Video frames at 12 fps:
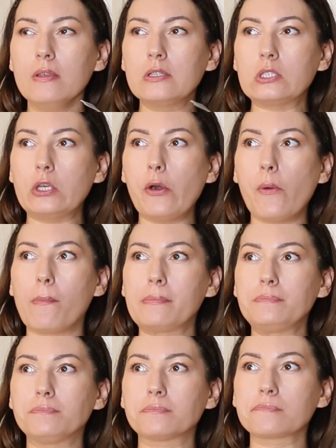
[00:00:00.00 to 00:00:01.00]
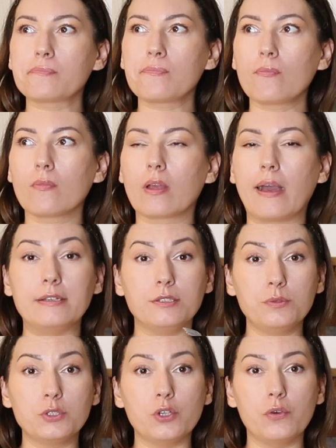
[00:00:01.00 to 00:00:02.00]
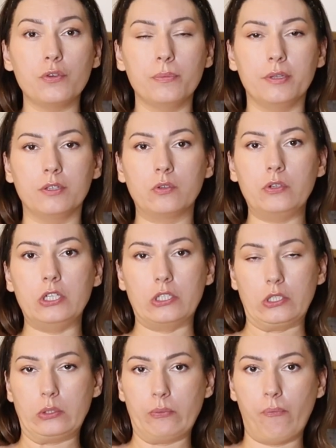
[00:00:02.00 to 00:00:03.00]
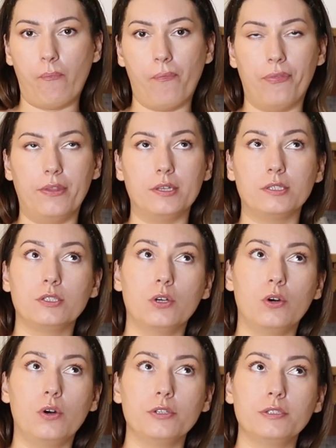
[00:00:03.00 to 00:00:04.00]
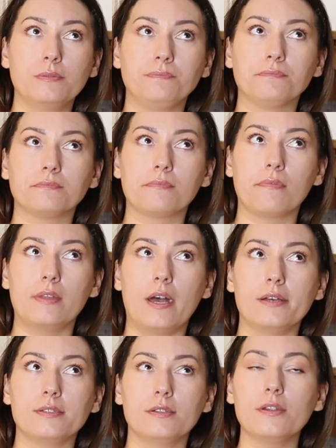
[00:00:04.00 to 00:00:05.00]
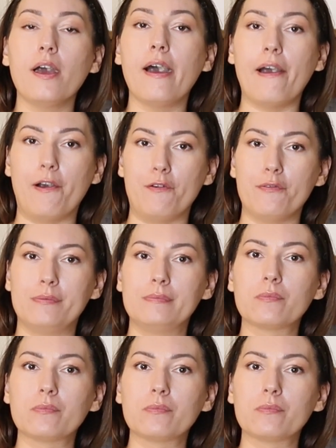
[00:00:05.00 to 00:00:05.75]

So, as you saw from the ingredients, the sauce doesn't have,